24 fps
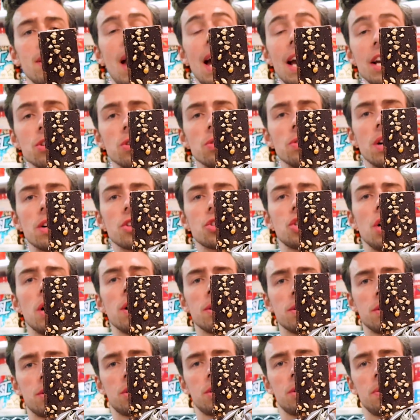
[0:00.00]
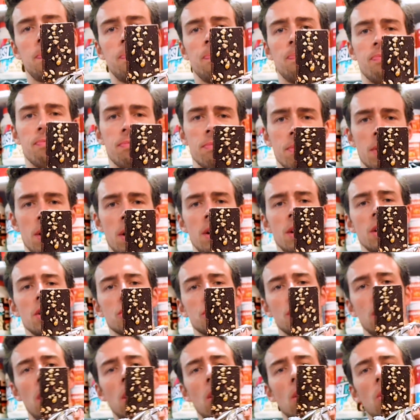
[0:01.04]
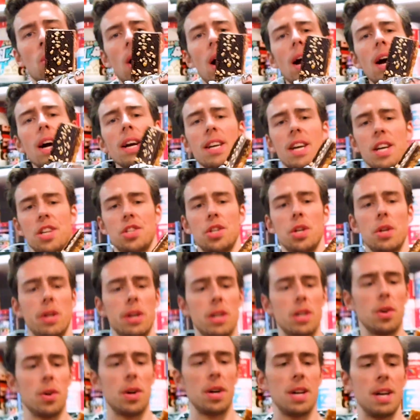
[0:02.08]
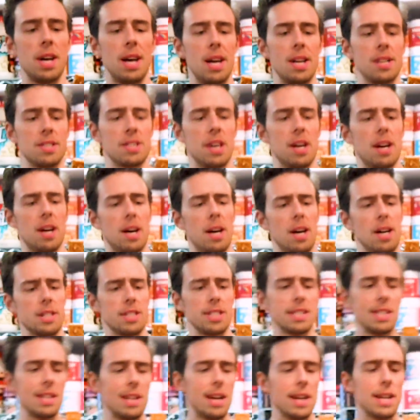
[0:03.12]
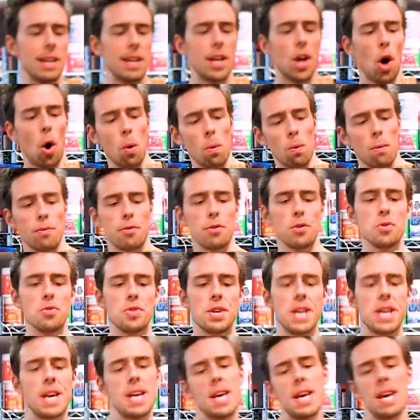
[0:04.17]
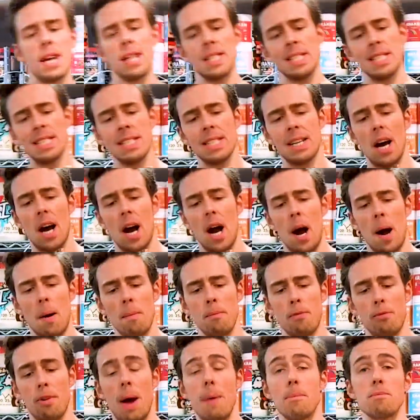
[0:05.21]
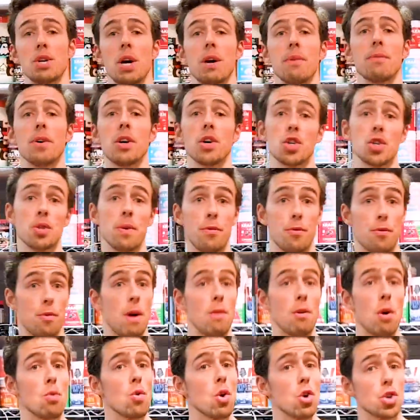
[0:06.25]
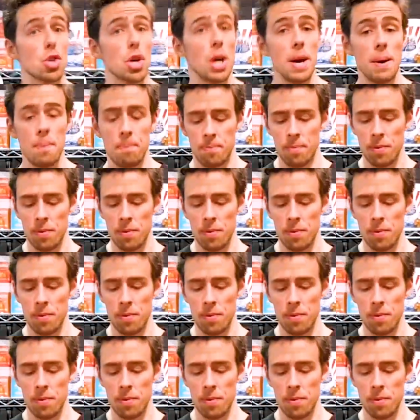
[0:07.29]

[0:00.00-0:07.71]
hazelnut chunks. So I guess you could look at it as a slightly whole foody flapjack version of Ferrero Rocher.